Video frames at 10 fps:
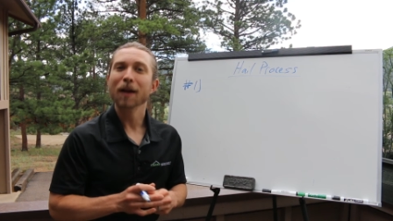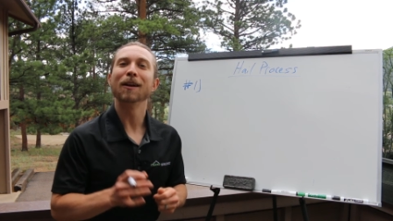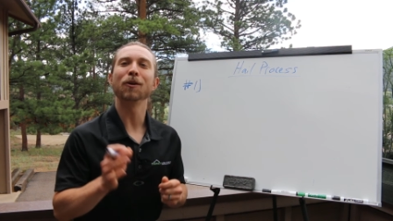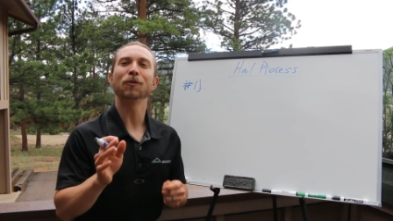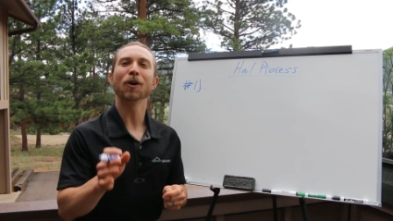
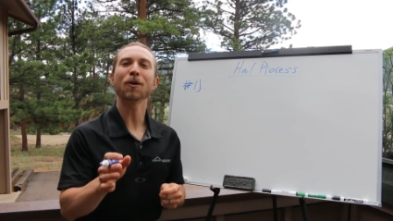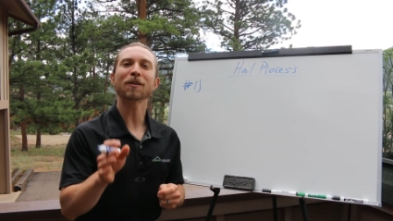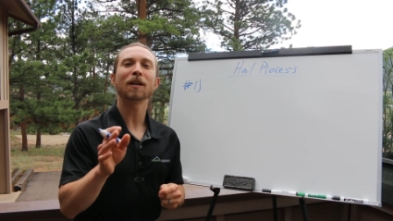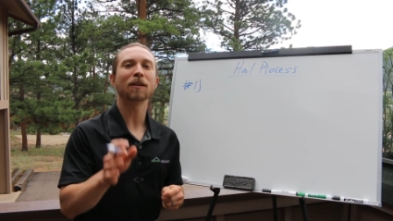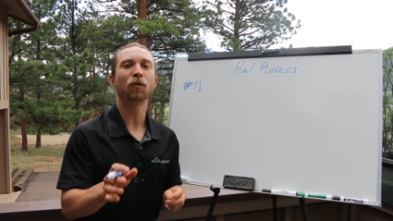Now you'll
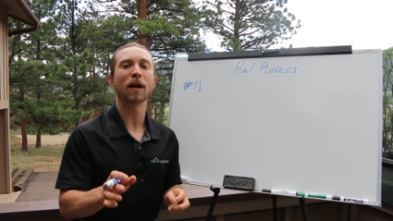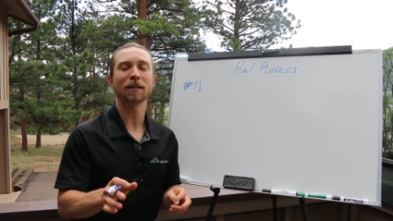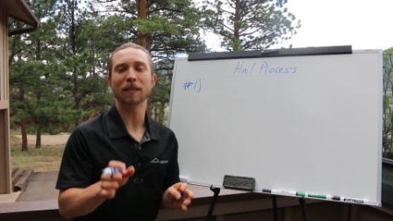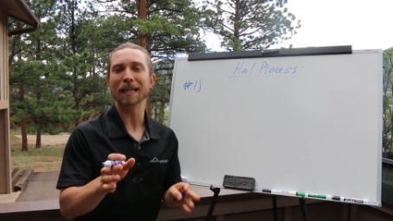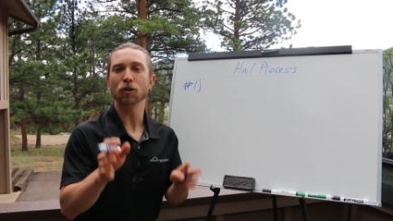notice I
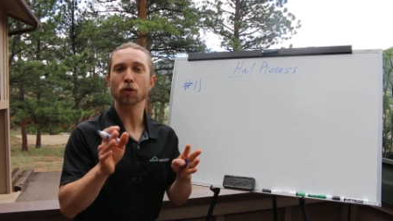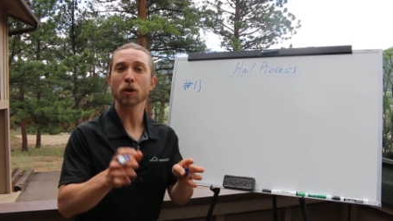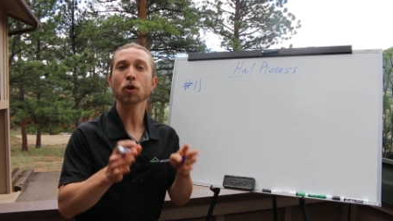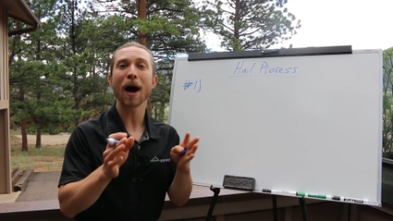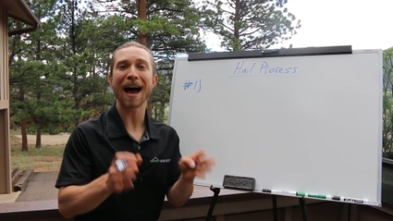phrased it, do
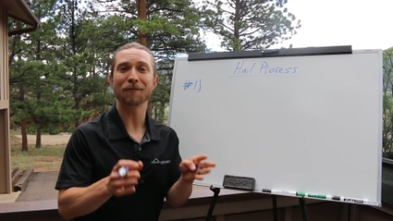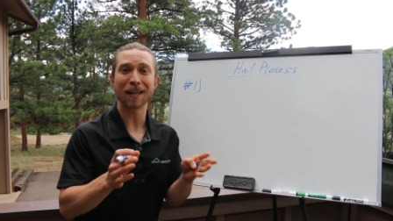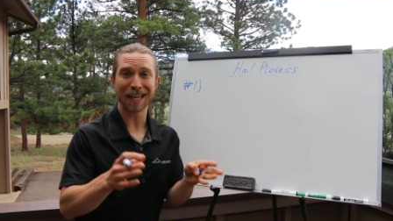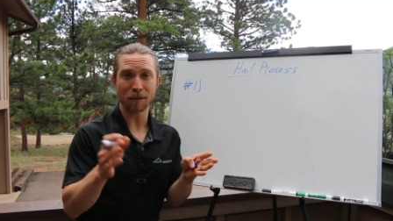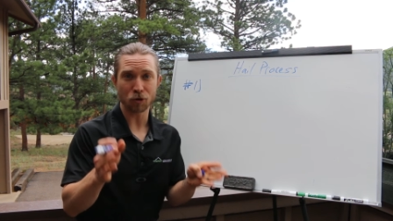you have
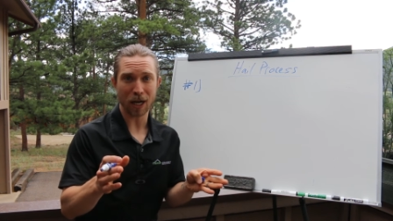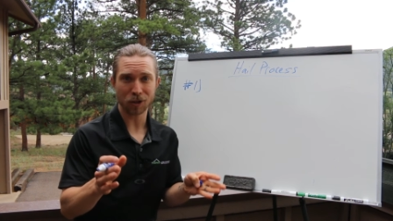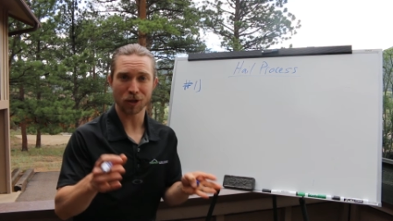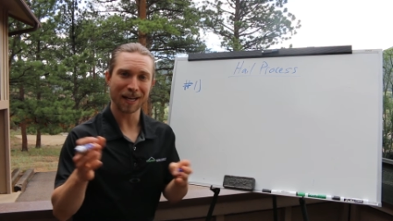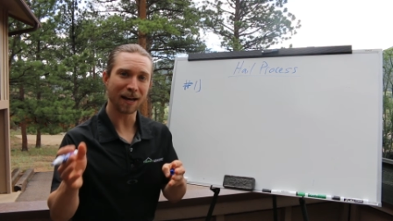any
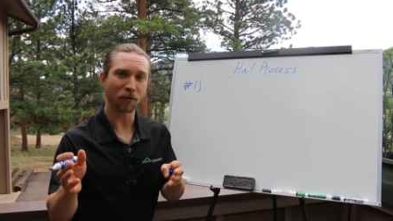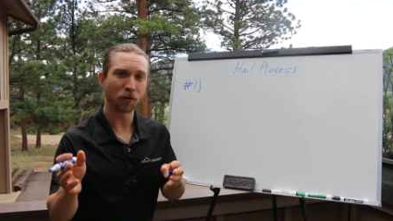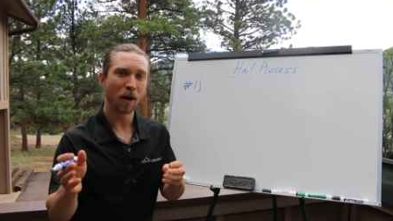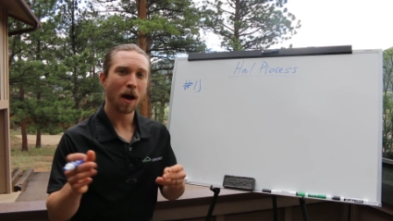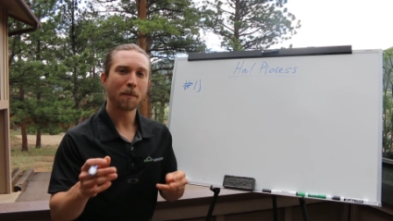objection if?